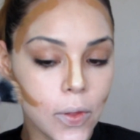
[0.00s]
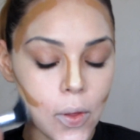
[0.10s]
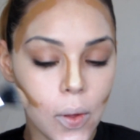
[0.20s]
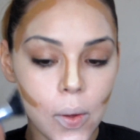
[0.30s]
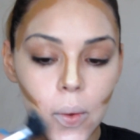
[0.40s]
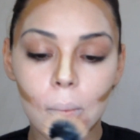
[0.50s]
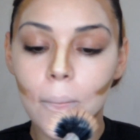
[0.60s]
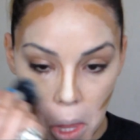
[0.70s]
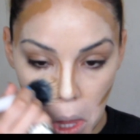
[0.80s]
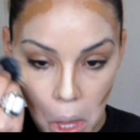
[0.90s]
So
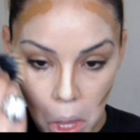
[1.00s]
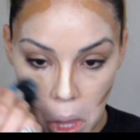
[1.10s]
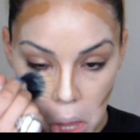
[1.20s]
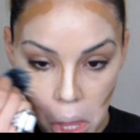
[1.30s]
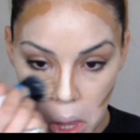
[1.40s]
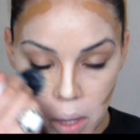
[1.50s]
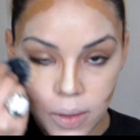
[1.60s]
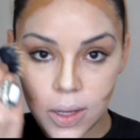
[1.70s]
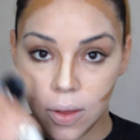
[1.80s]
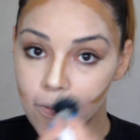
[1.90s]

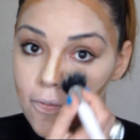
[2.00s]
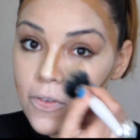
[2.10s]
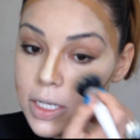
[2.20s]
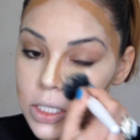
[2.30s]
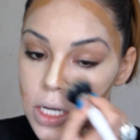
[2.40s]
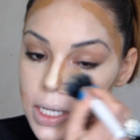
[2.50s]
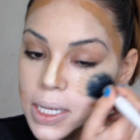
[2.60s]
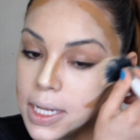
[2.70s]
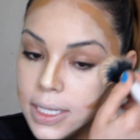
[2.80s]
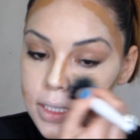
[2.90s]
I'm first trying to
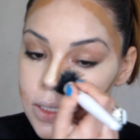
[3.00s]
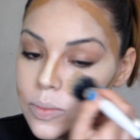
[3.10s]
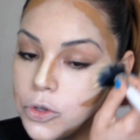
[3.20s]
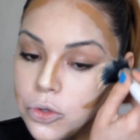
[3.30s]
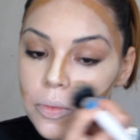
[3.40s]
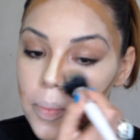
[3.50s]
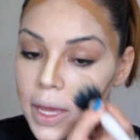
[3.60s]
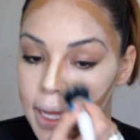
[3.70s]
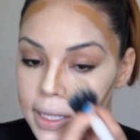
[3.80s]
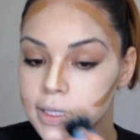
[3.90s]
get a smooth
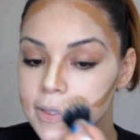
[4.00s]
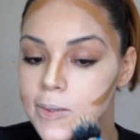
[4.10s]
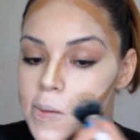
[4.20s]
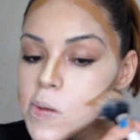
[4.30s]
base